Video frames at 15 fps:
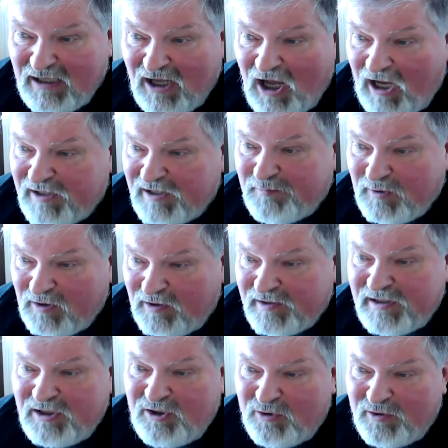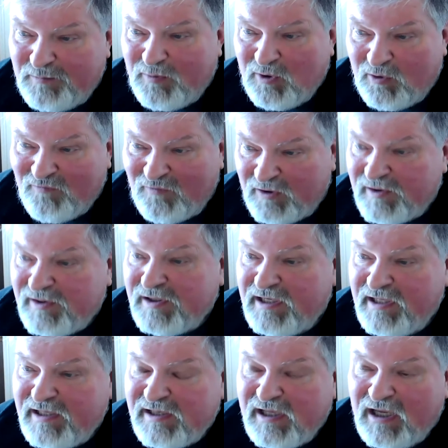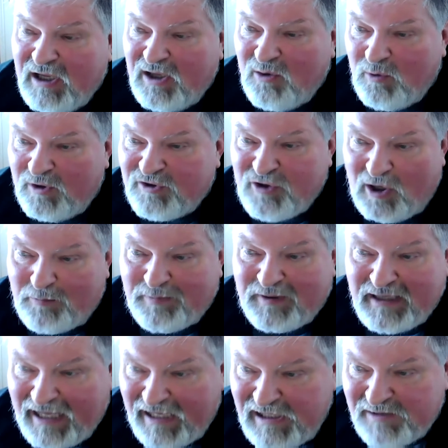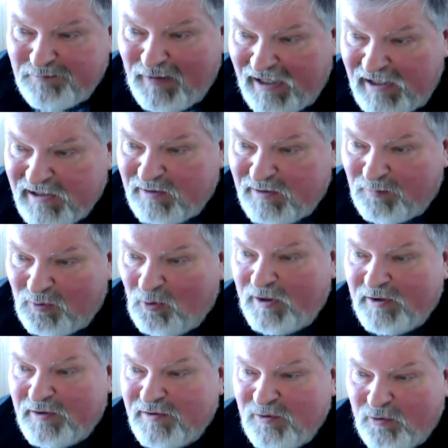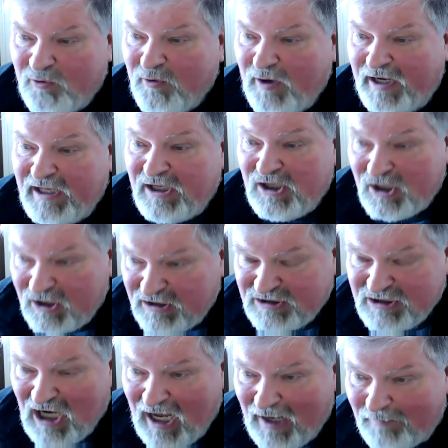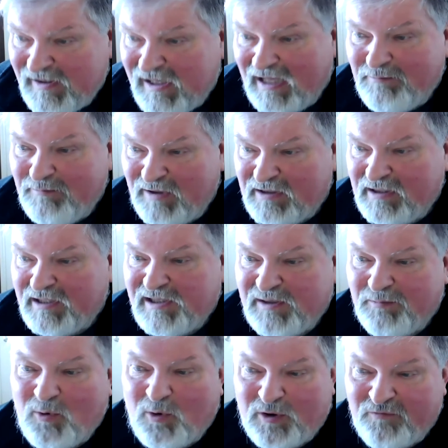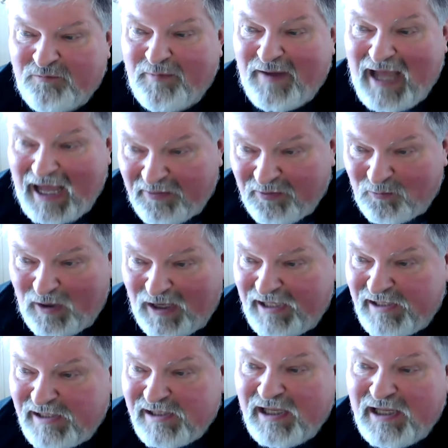hospitals and universities, which are place-based employers who are creating good jobs and building supportive pathways